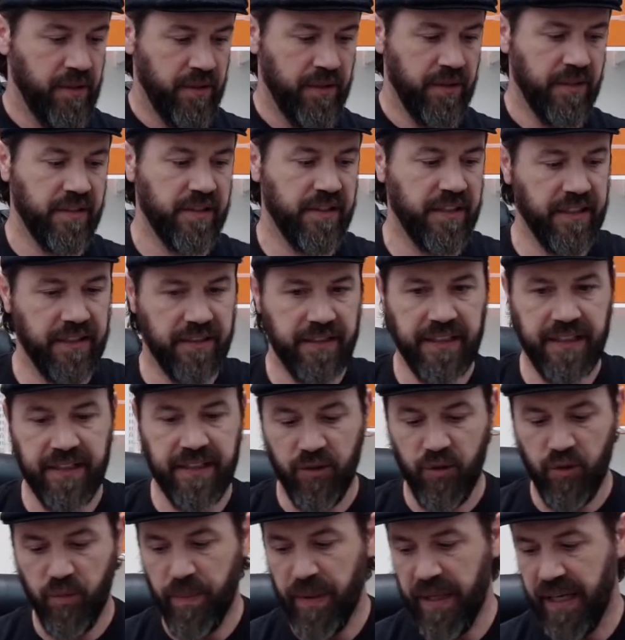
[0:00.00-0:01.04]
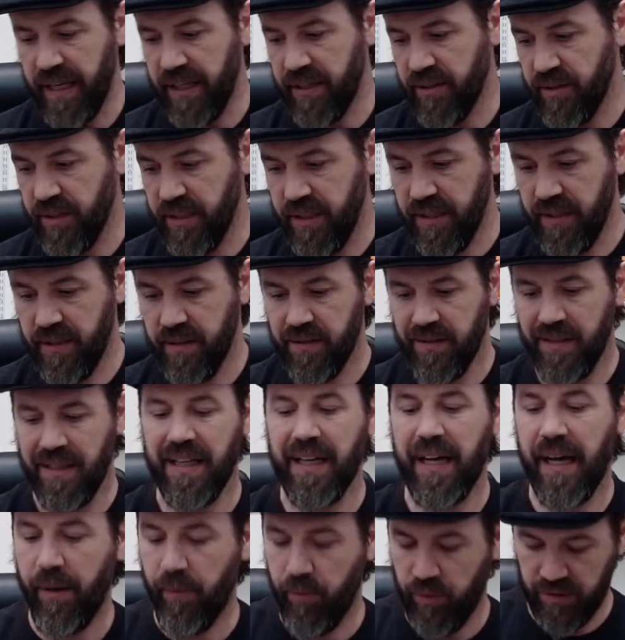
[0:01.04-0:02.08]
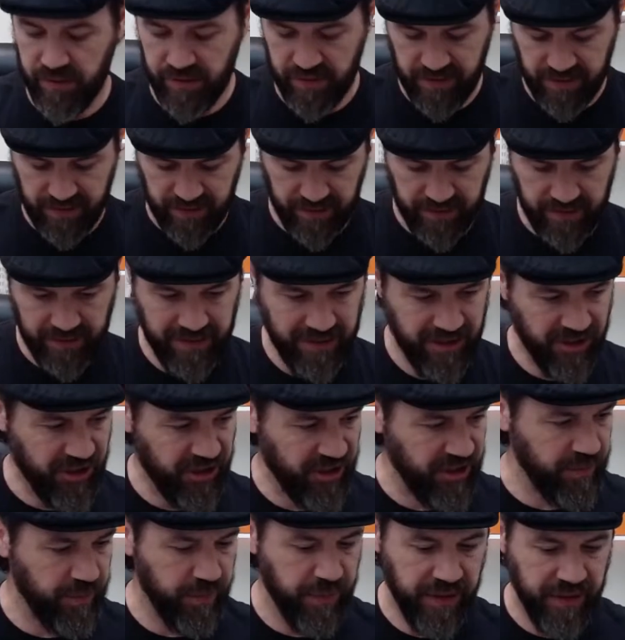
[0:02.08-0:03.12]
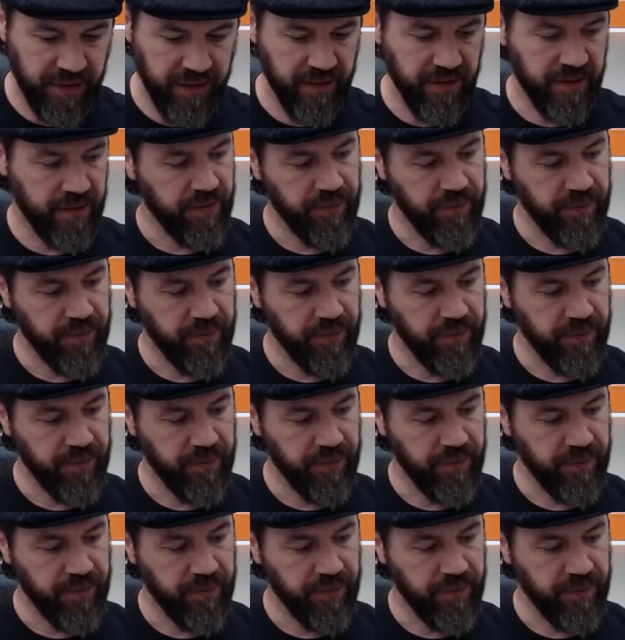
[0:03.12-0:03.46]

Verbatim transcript: Let's get that new battery. I, I wouldn't. See, it should be.